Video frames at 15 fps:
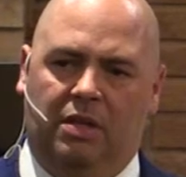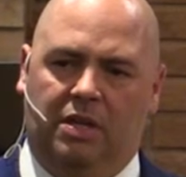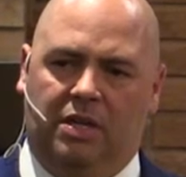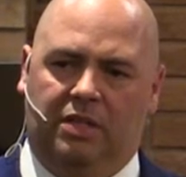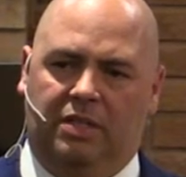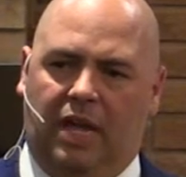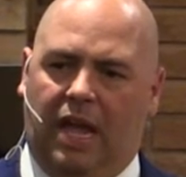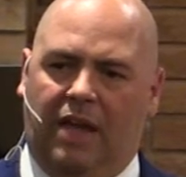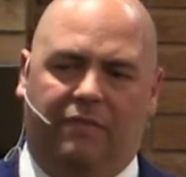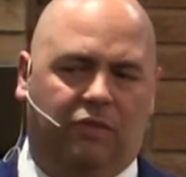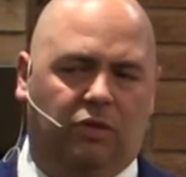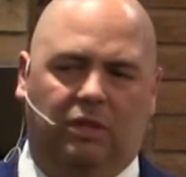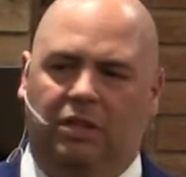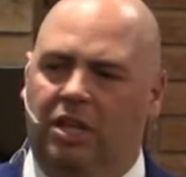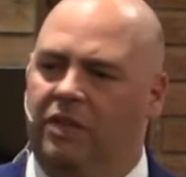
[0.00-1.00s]

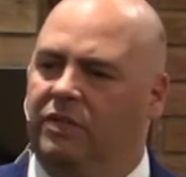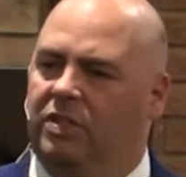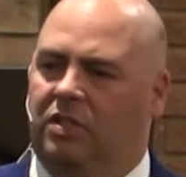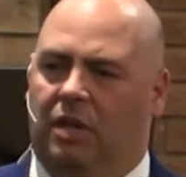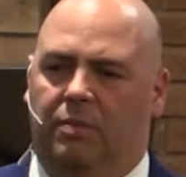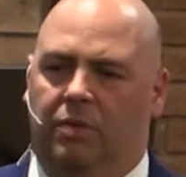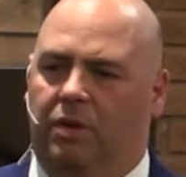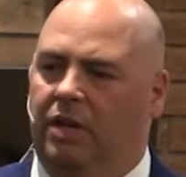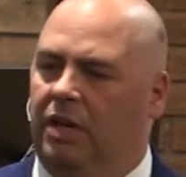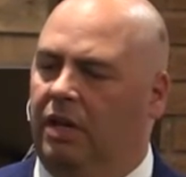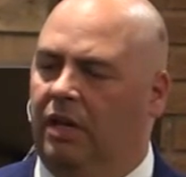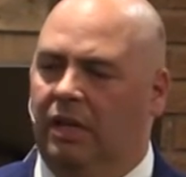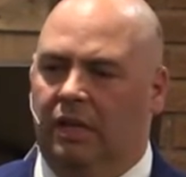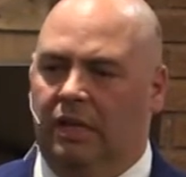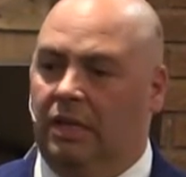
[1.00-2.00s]
ever leaves
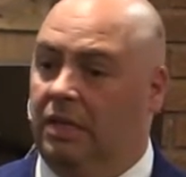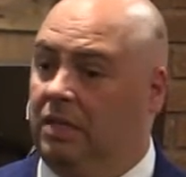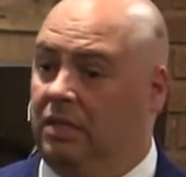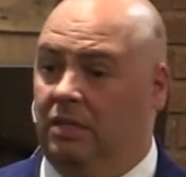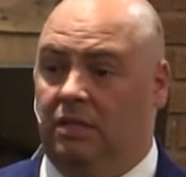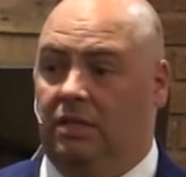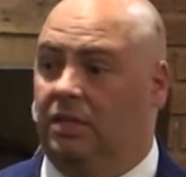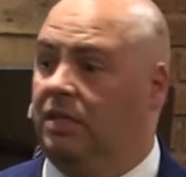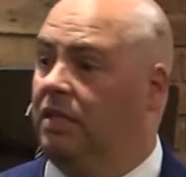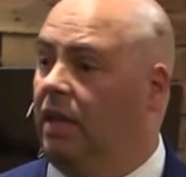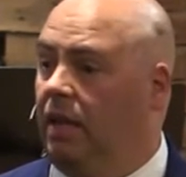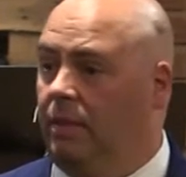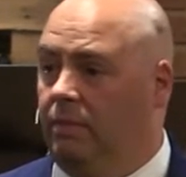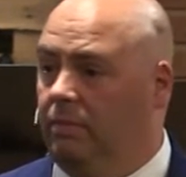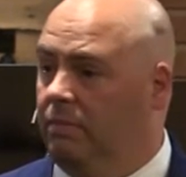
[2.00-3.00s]
somebody the
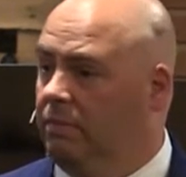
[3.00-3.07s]
same.